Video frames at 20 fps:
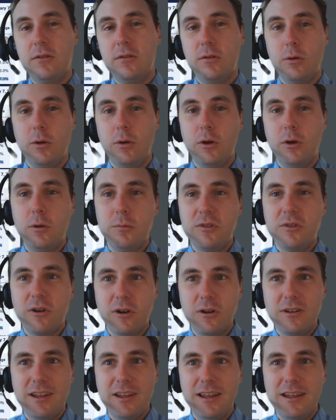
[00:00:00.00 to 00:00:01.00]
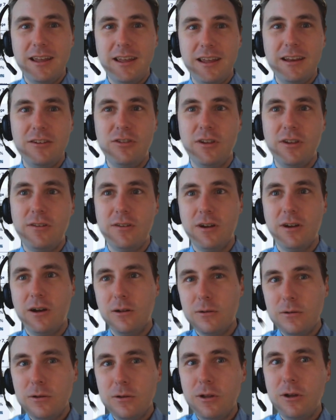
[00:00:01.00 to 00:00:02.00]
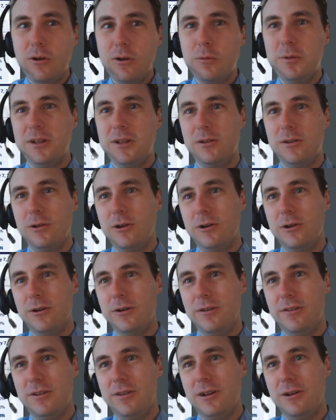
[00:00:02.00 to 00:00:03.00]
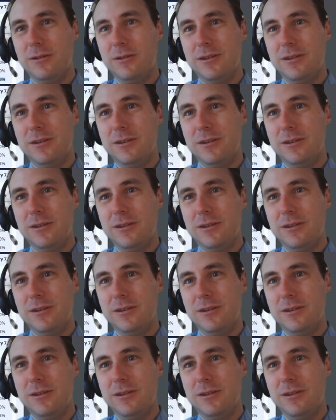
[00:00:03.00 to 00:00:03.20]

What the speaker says: So homes are taking just a little bit longer to sell.